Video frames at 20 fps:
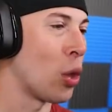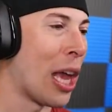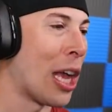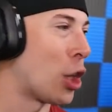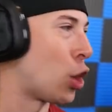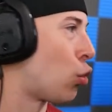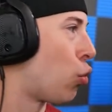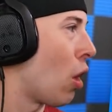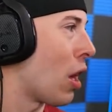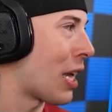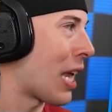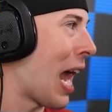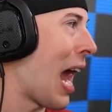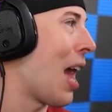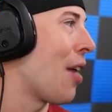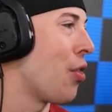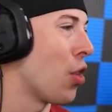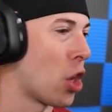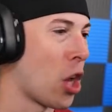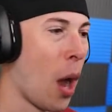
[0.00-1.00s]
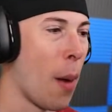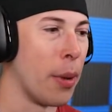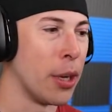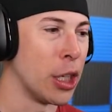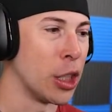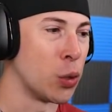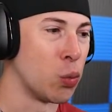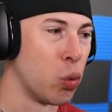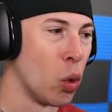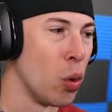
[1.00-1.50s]
that truck had to come and
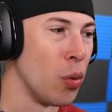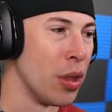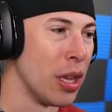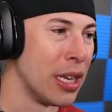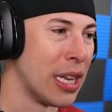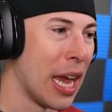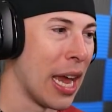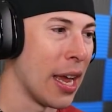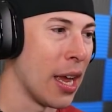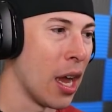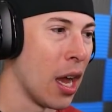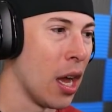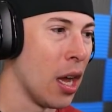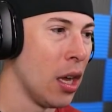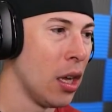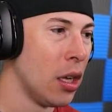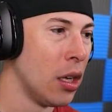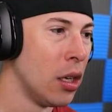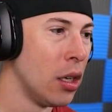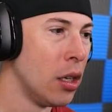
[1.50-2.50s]
just ruin the day, huh?